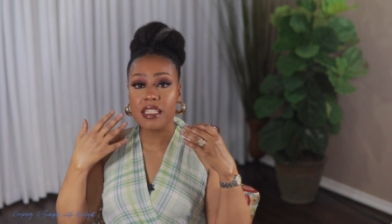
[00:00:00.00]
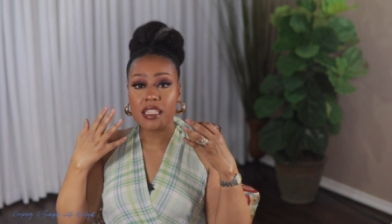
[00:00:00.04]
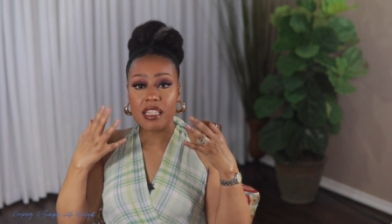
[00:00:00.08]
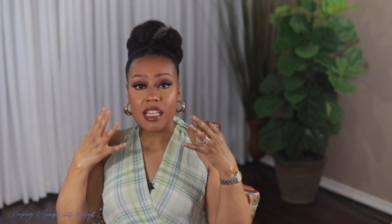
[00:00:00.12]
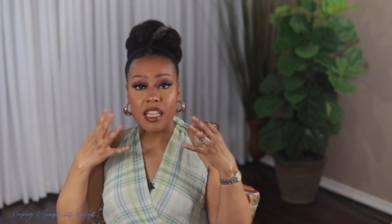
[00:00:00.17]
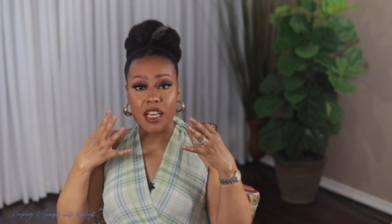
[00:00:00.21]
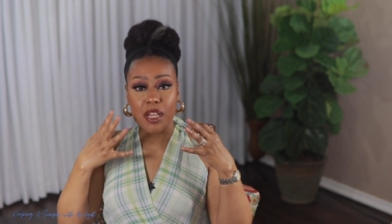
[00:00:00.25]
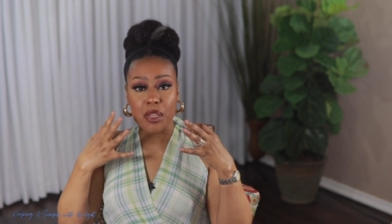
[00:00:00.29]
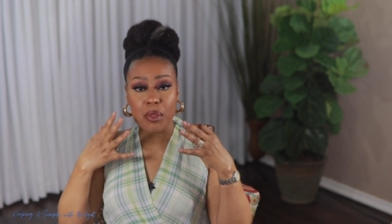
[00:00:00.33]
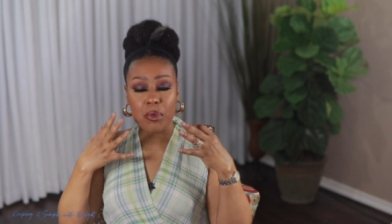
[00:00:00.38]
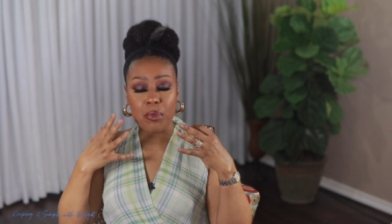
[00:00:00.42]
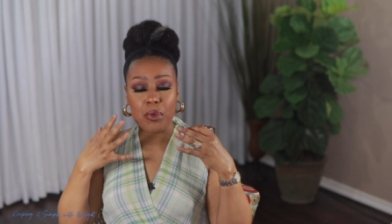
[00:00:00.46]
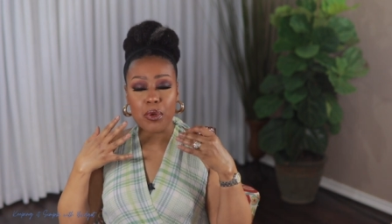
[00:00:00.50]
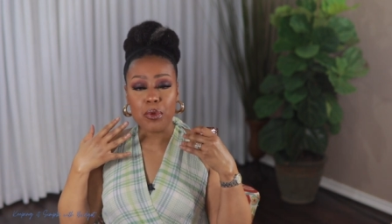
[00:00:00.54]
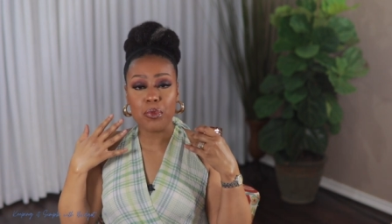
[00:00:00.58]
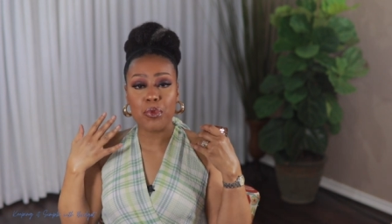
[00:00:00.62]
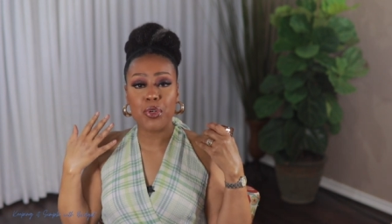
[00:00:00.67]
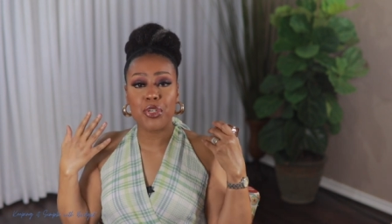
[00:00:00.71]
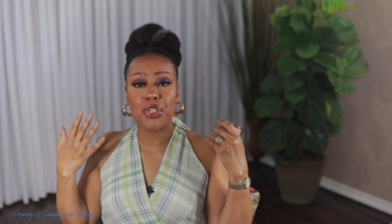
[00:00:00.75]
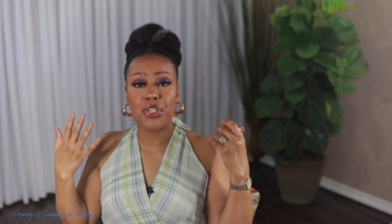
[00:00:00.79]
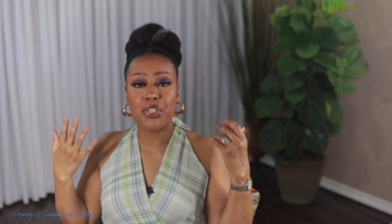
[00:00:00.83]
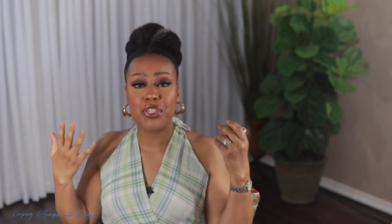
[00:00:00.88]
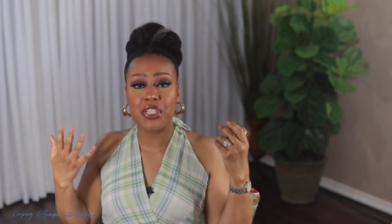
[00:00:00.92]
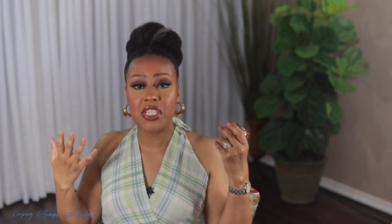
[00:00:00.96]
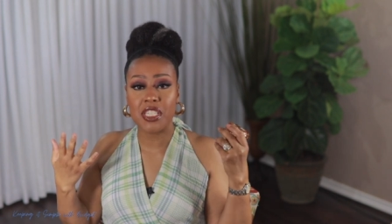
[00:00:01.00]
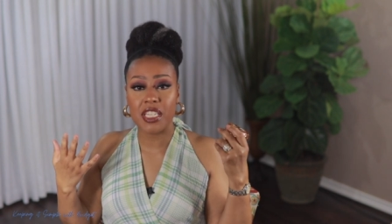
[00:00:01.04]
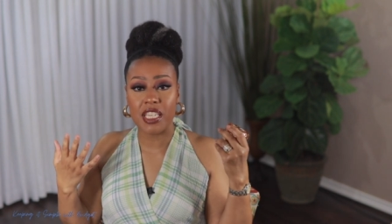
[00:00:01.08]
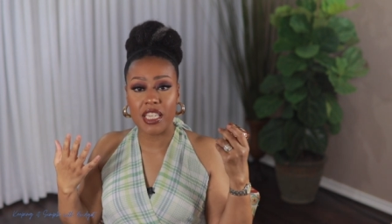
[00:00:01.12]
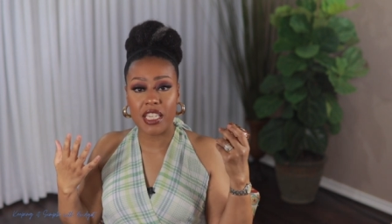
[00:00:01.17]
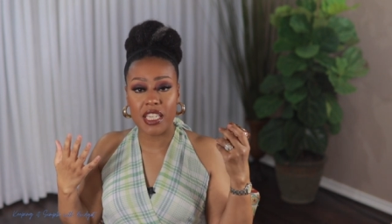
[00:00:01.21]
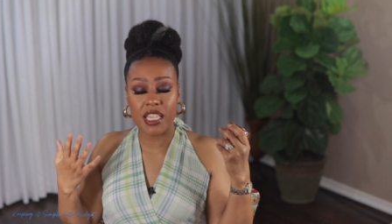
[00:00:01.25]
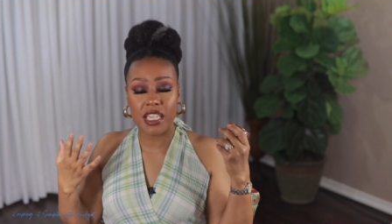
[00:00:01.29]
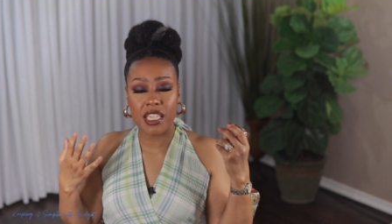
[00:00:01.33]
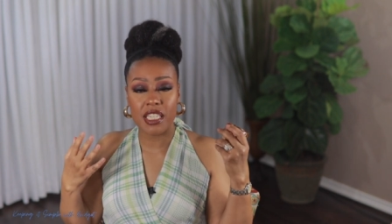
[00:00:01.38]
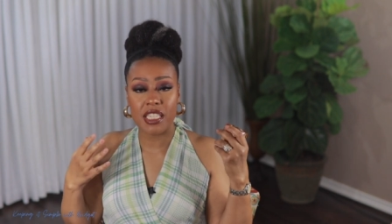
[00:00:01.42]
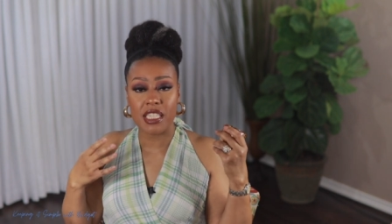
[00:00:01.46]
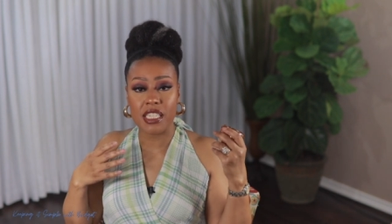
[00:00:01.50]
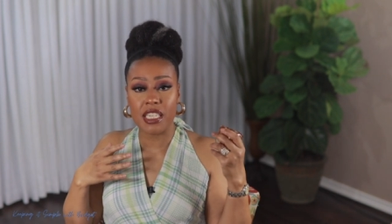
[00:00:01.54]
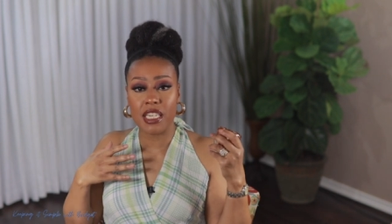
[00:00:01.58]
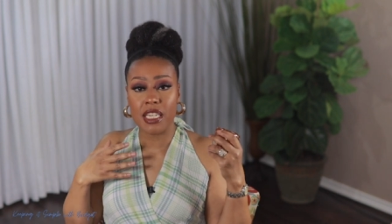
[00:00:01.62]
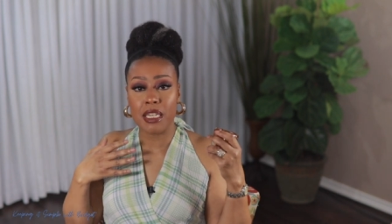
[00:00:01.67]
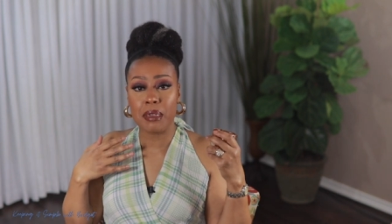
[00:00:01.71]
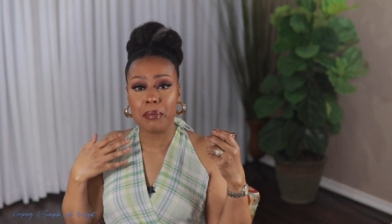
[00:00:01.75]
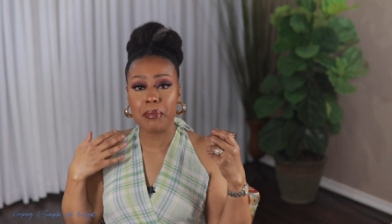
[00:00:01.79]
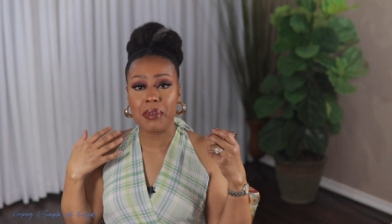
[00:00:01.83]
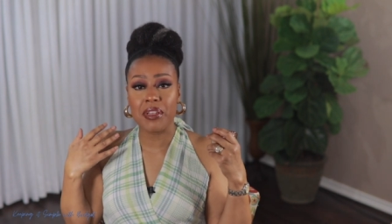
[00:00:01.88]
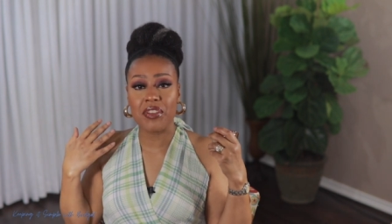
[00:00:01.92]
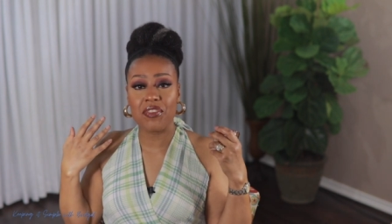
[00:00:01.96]
another one where your skin is
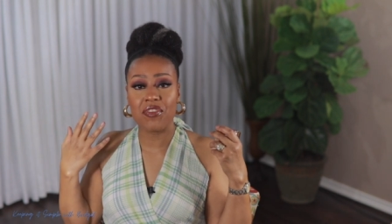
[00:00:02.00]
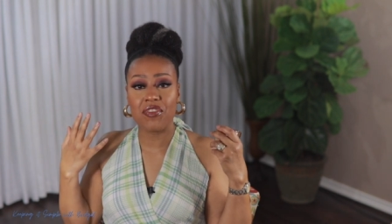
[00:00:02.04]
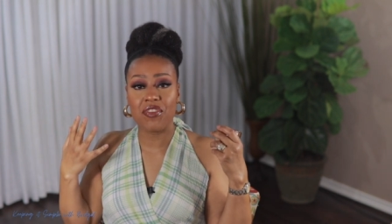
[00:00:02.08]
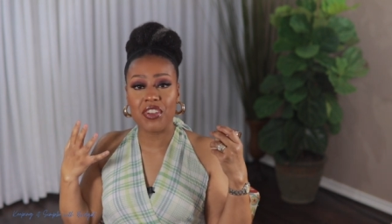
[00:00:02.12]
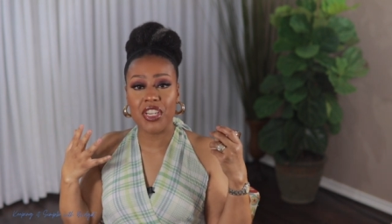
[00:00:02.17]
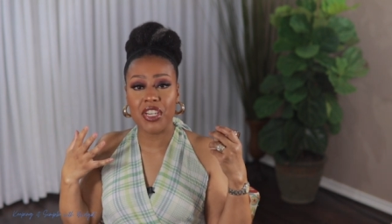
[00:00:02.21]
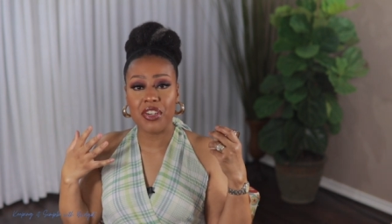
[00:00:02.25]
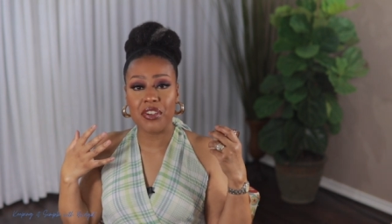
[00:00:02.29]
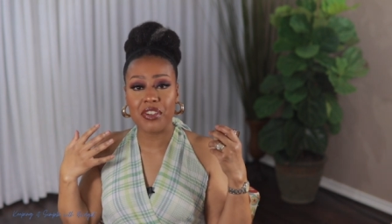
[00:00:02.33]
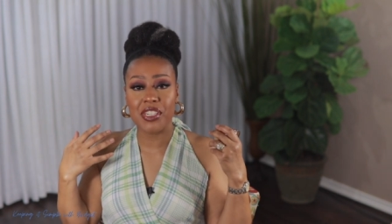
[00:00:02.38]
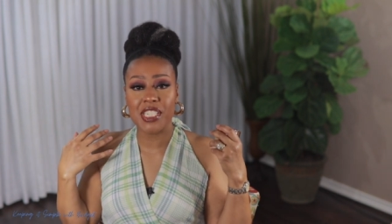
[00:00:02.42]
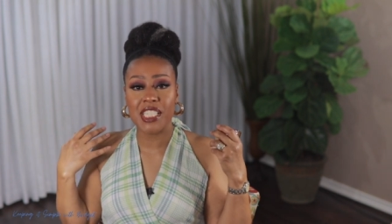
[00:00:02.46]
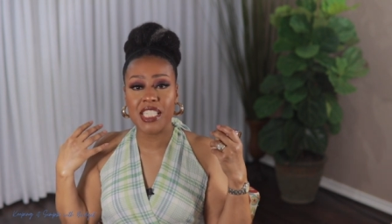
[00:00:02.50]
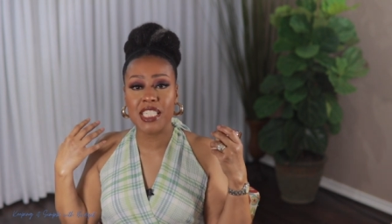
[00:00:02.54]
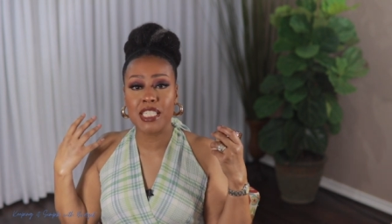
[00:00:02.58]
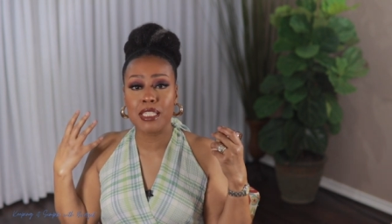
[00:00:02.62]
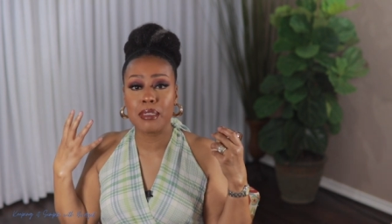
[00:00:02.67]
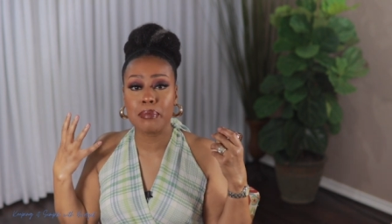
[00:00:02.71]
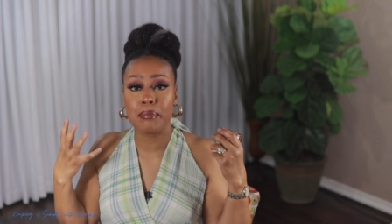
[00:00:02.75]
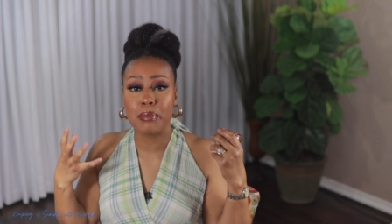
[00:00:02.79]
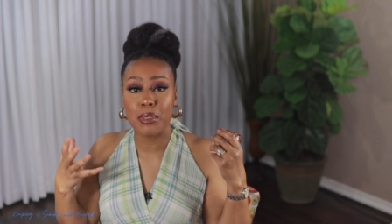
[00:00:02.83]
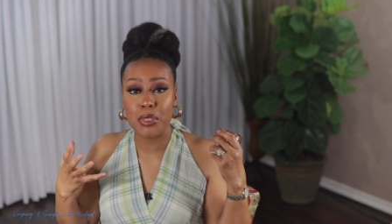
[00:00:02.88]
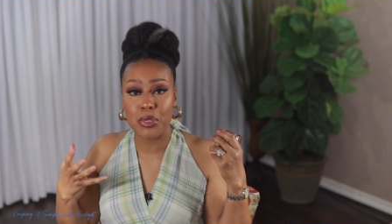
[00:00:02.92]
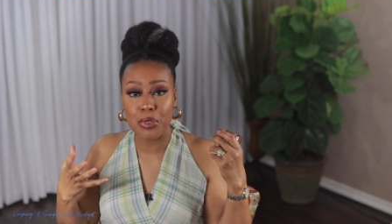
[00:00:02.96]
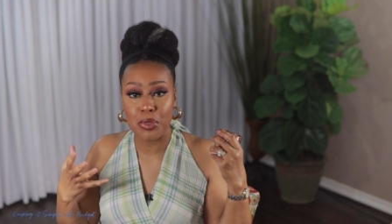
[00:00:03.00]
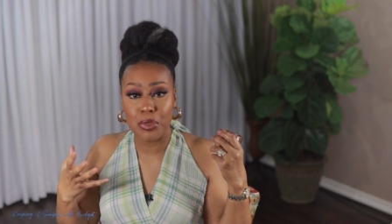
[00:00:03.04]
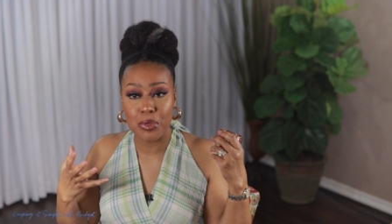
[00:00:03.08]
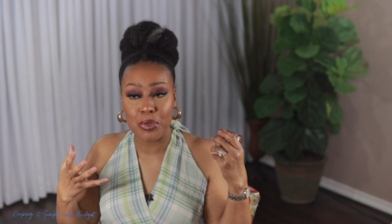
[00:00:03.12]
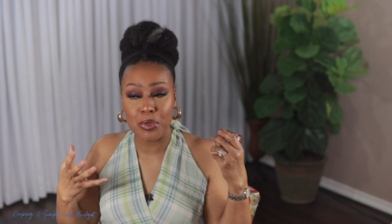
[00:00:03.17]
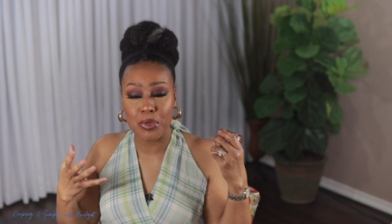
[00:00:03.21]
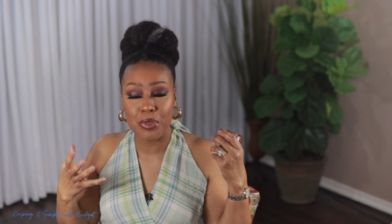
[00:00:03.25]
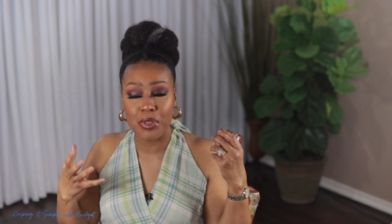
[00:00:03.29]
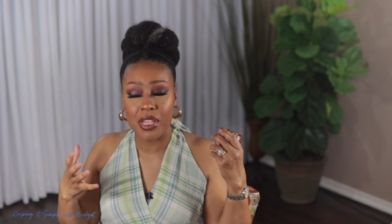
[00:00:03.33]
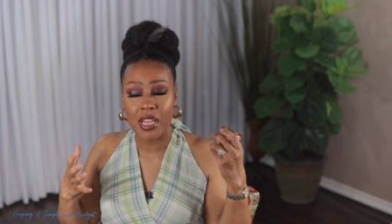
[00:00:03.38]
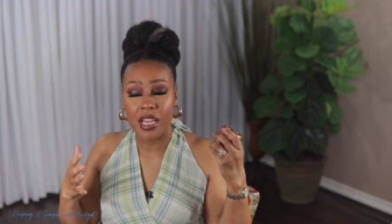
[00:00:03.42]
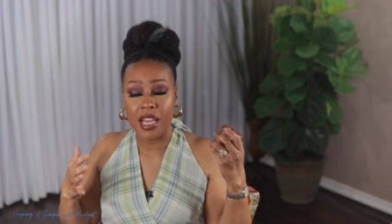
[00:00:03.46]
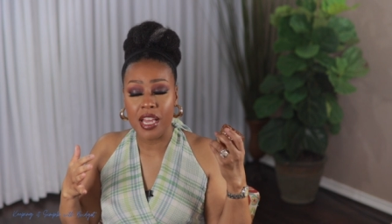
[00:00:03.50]
gonna be very smooth